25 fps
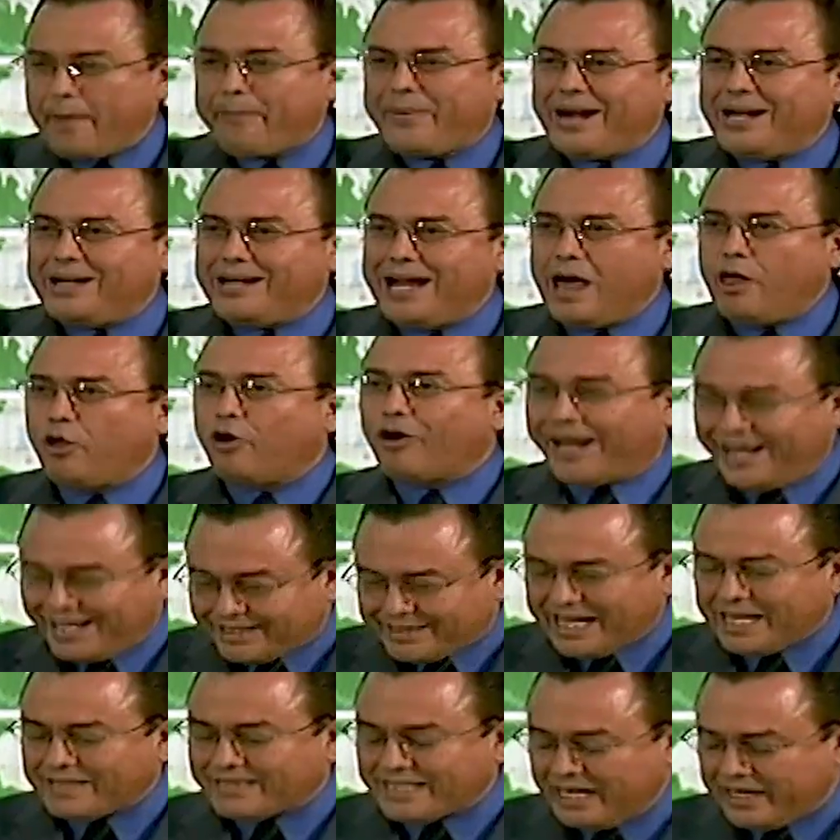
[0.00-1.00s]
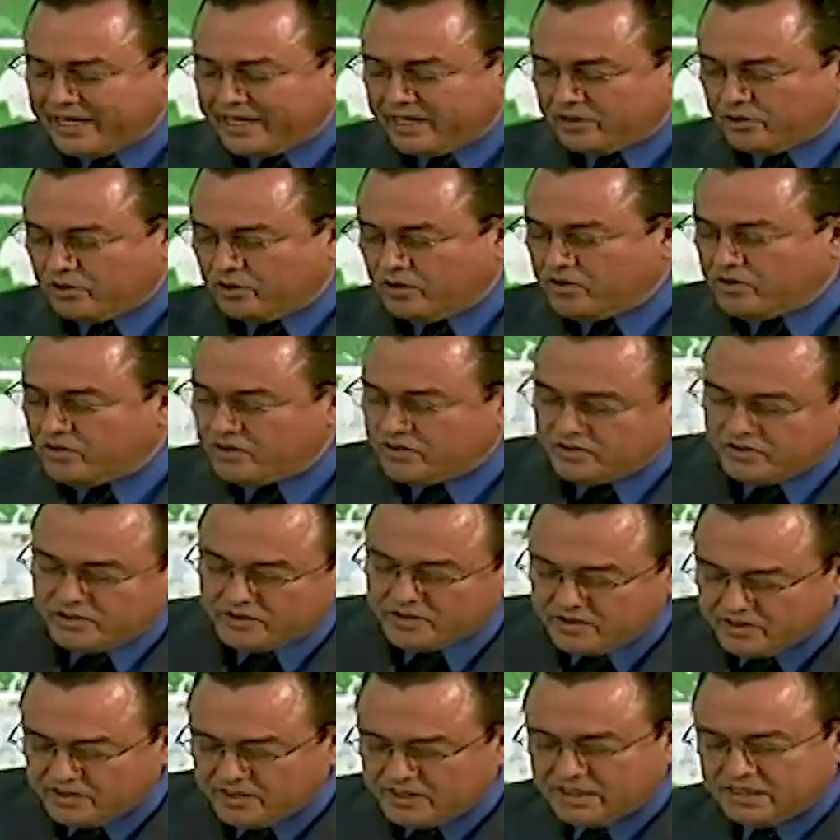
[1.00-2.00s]
to see what's coming out.
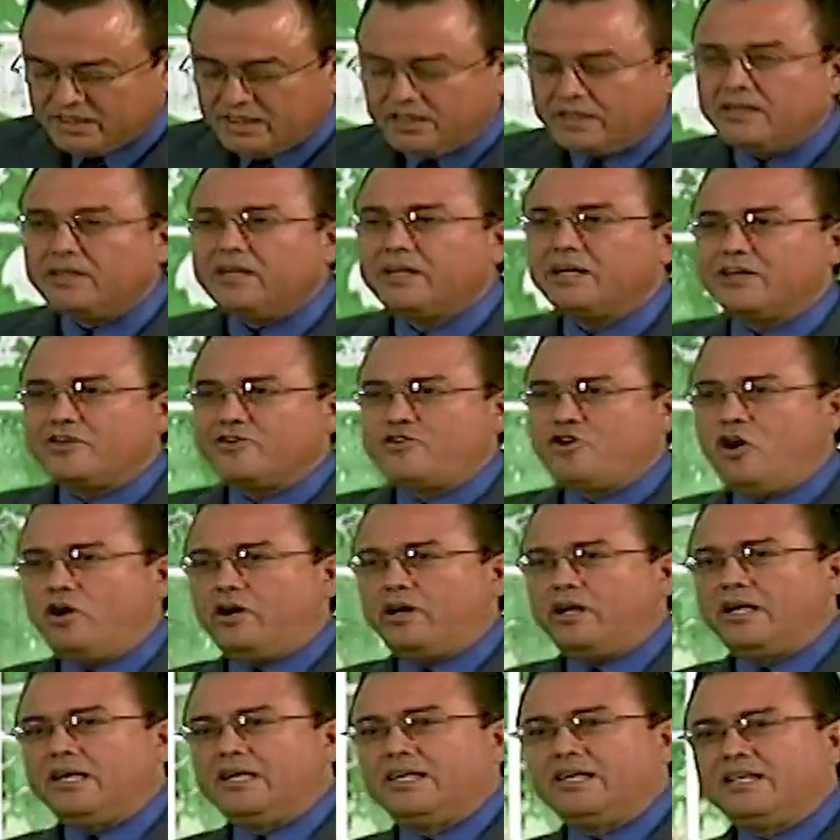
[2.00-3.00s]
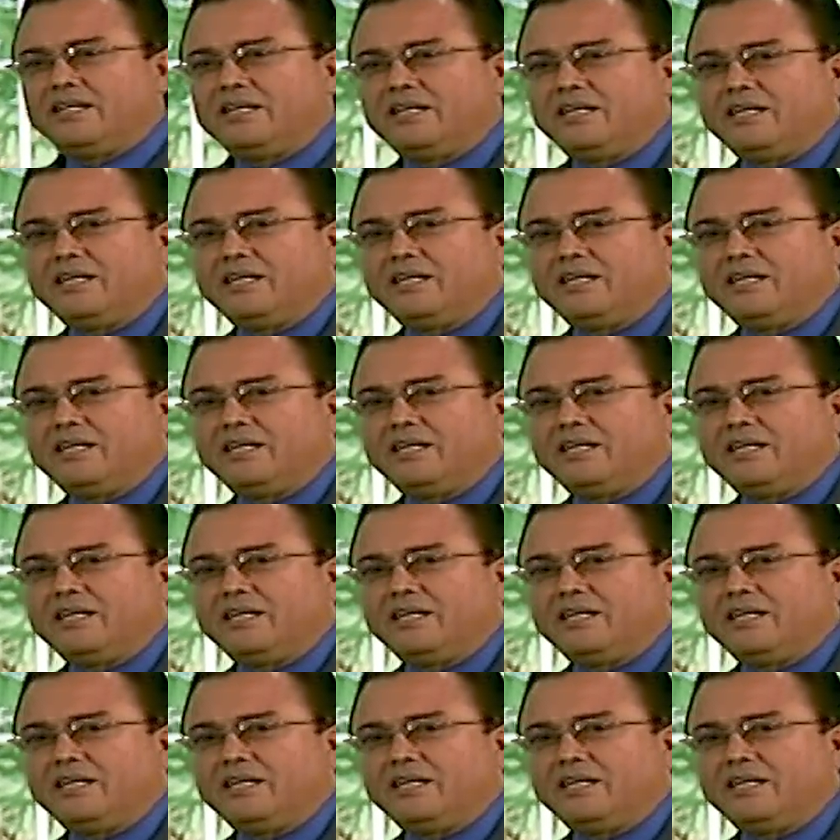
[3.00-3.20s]
Me.